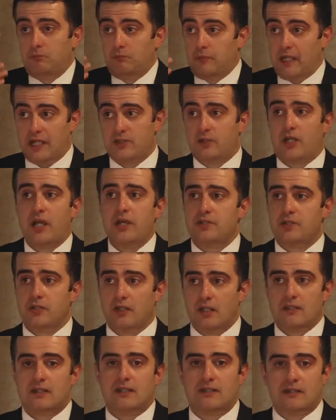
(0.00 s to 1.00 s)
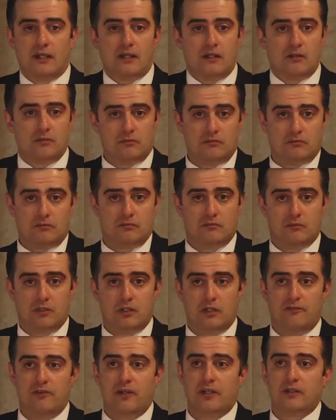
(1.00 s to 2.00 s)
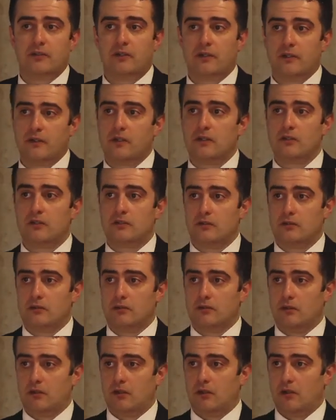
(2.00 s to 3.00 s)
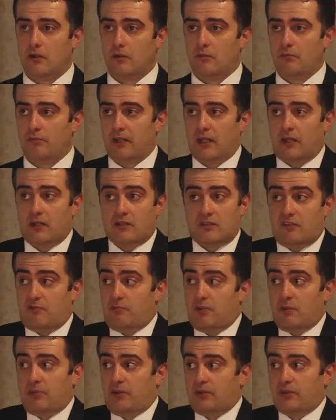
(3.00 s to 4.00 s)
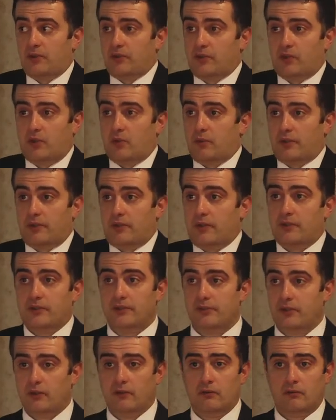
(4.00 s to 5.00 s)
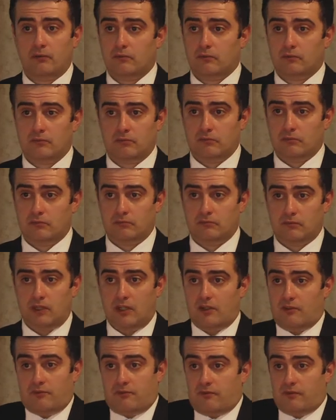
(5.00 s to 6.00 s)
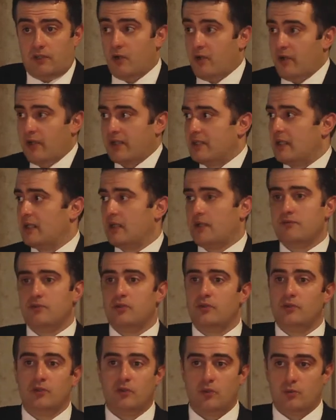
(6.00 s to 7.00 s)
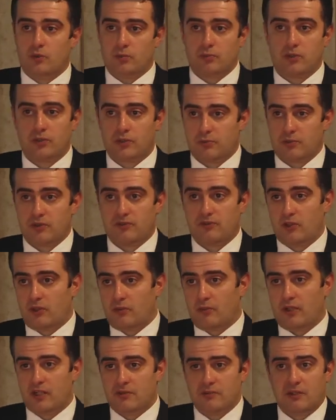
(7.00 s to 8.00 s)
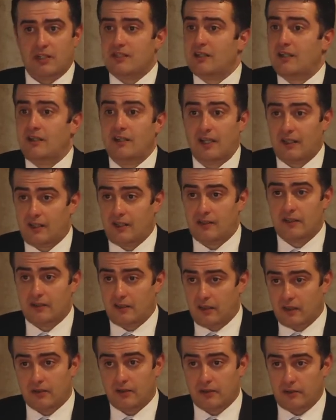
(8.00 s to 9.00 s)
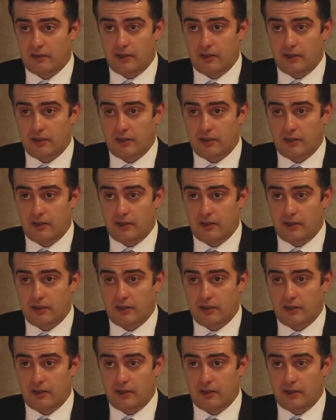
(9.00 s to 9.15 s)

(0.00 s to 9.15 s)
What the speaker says: Education is the second factor in this, because if people don't know what they're doing, if your executives don't know what project portfolio management, it's unlikely that they're going to do